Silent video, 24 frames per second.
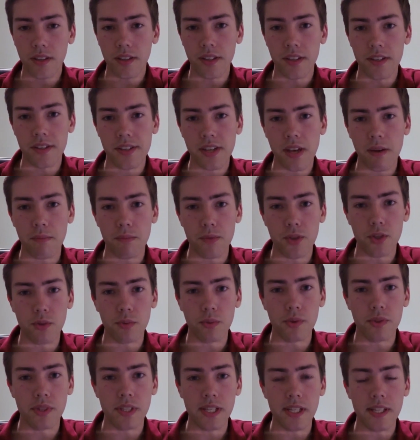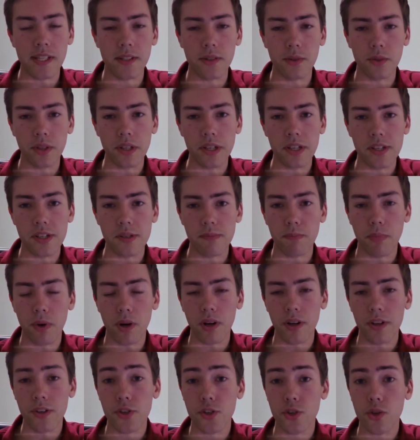the temperature will decrease
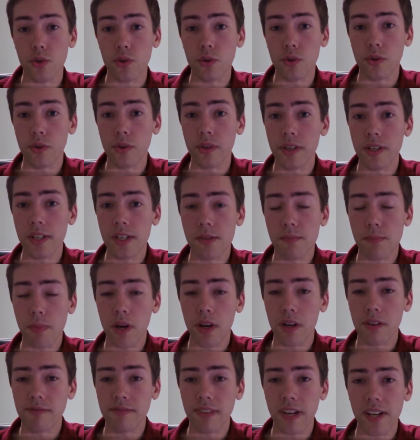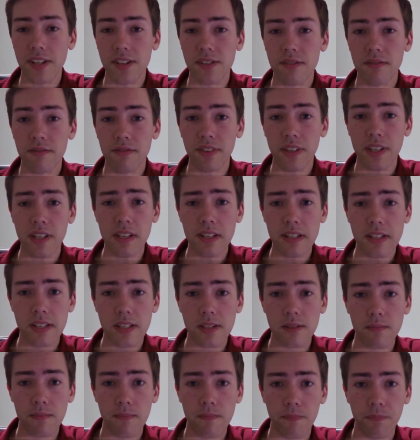by 2 degrees per 1,000
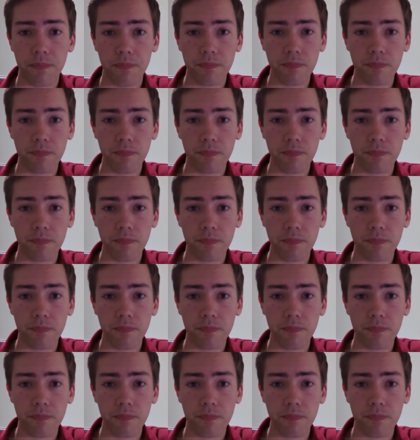feet.